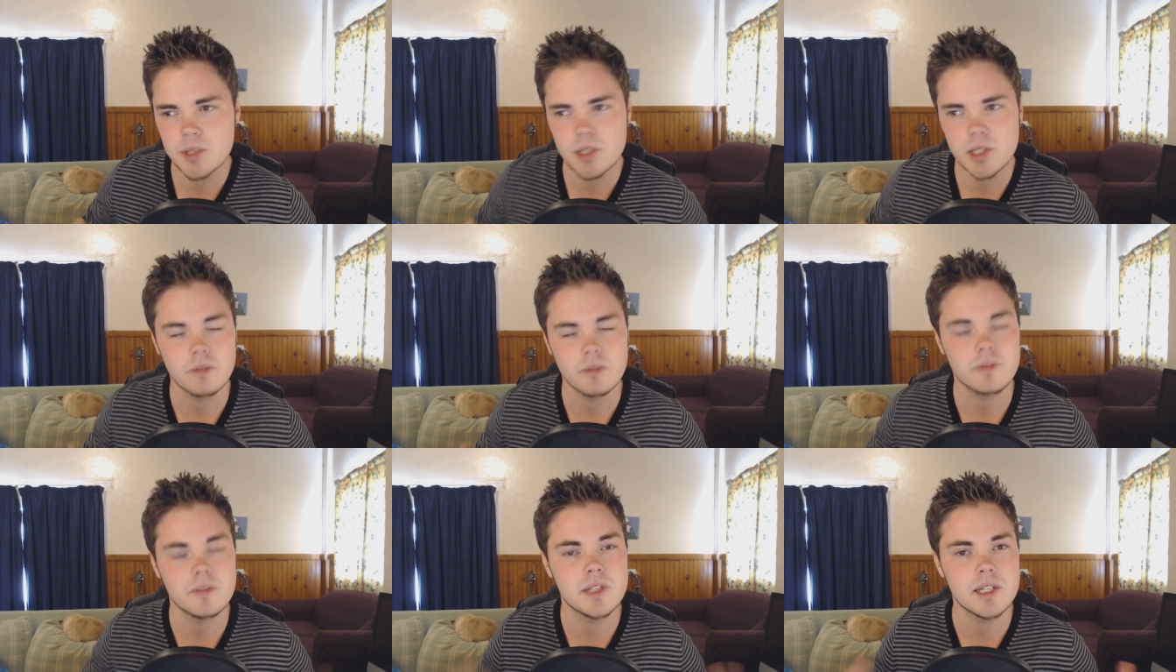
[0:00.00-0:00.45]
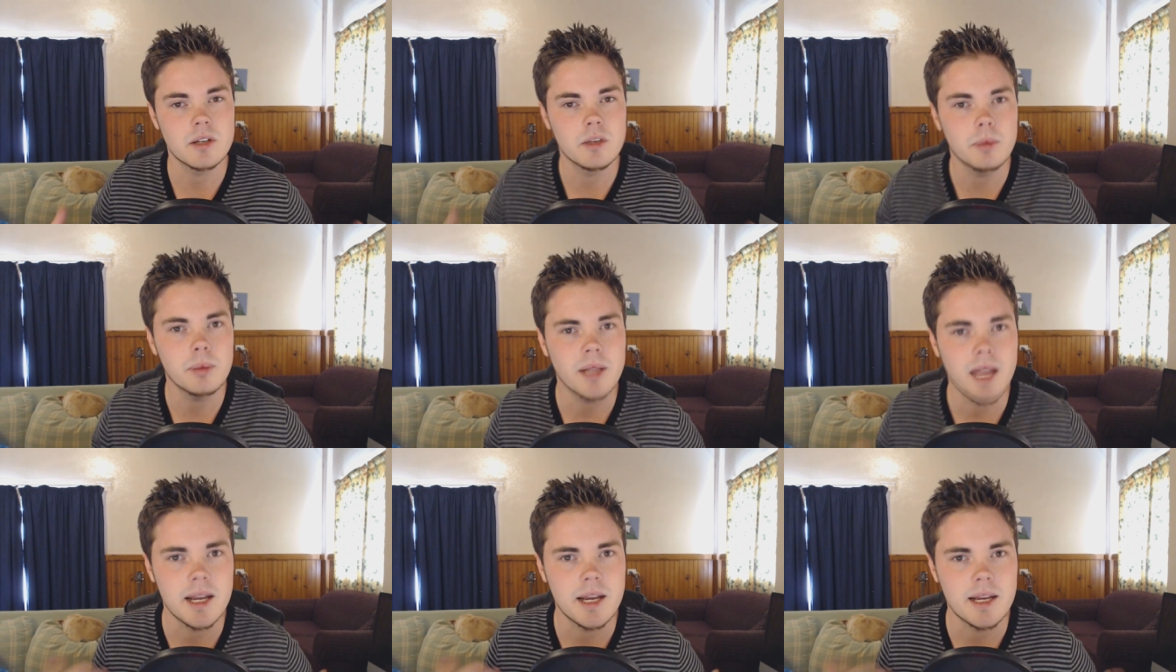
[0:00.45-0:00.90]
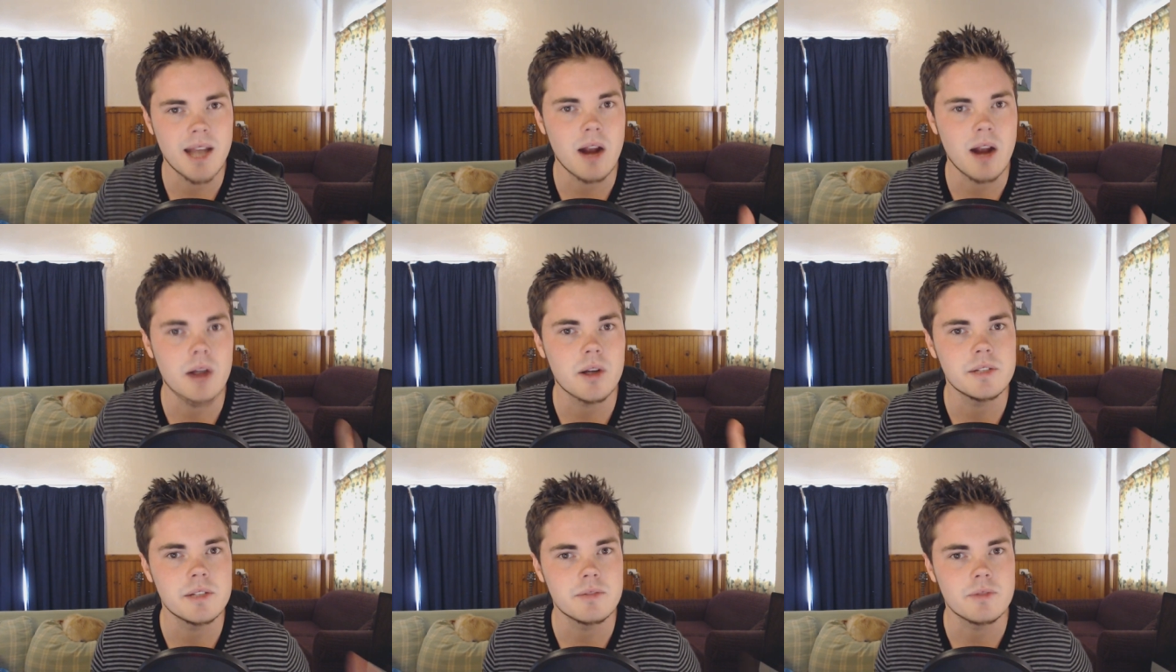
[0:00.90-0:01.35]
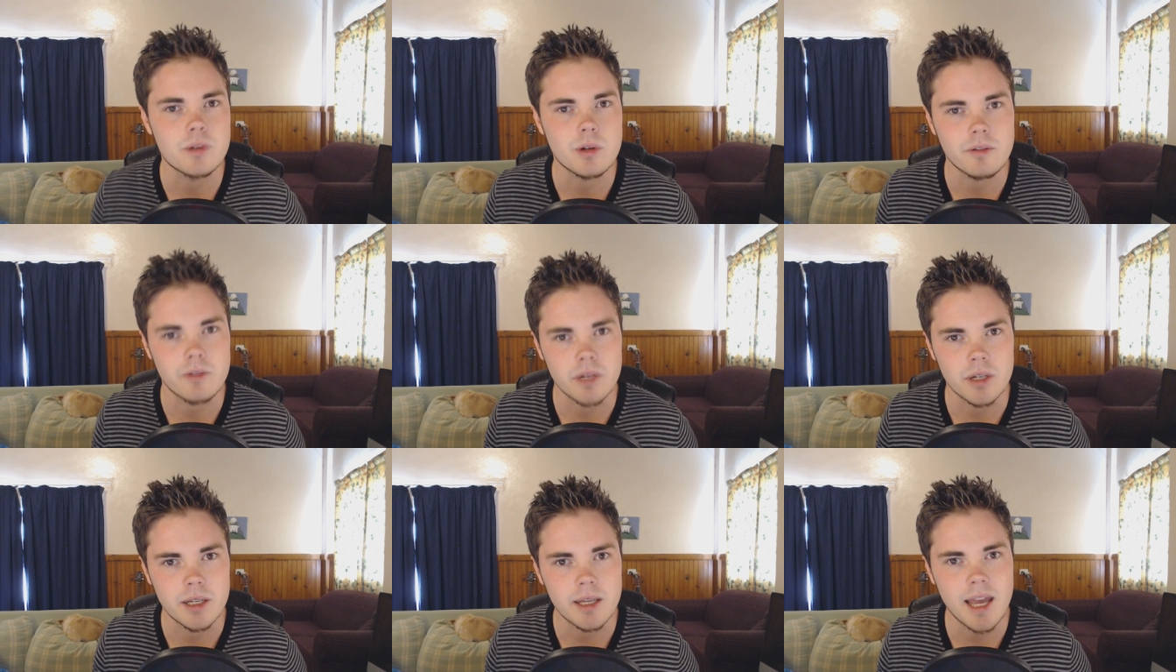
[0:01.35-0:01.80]
sort of single player narrative
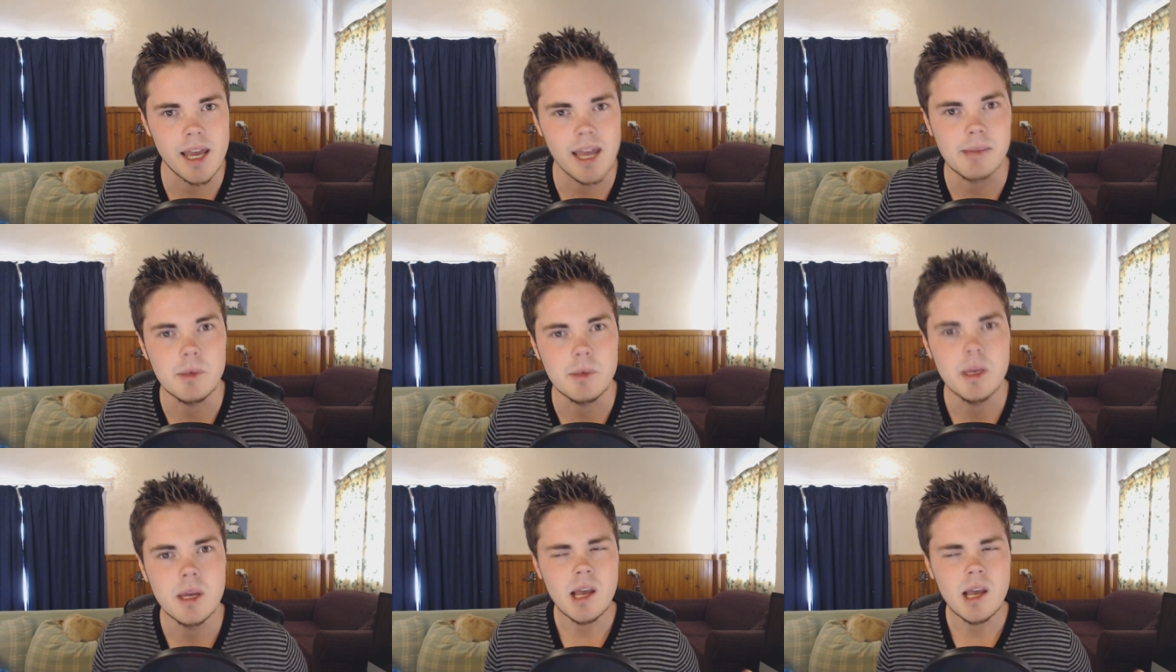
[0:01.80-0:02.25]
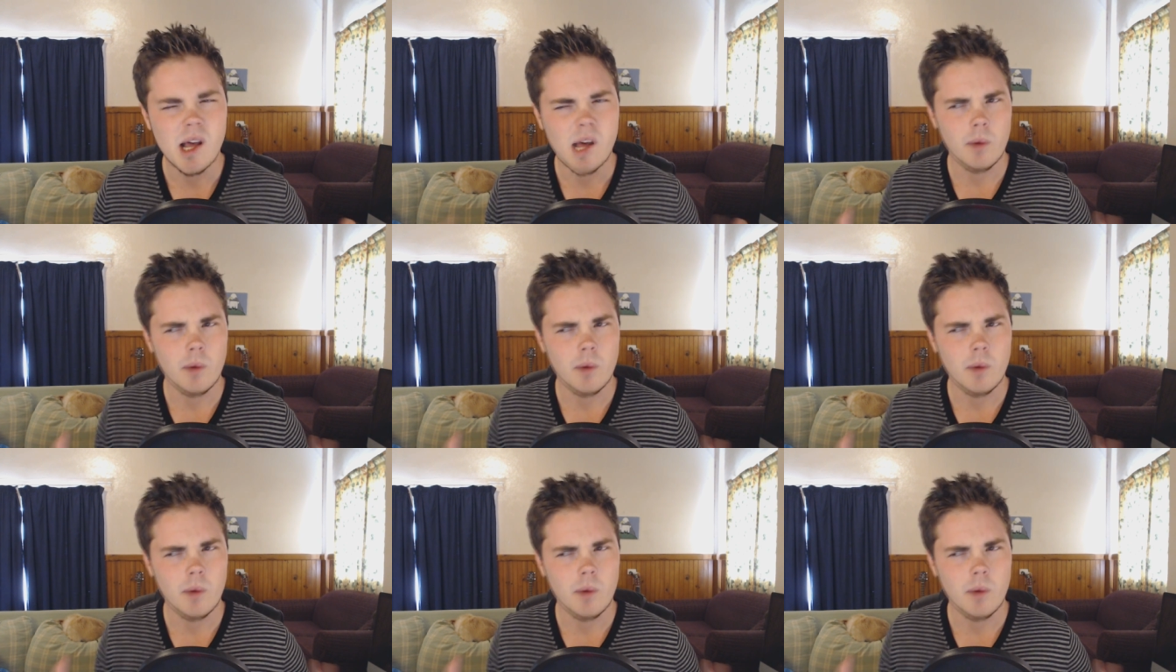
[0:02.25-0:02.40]
driven game,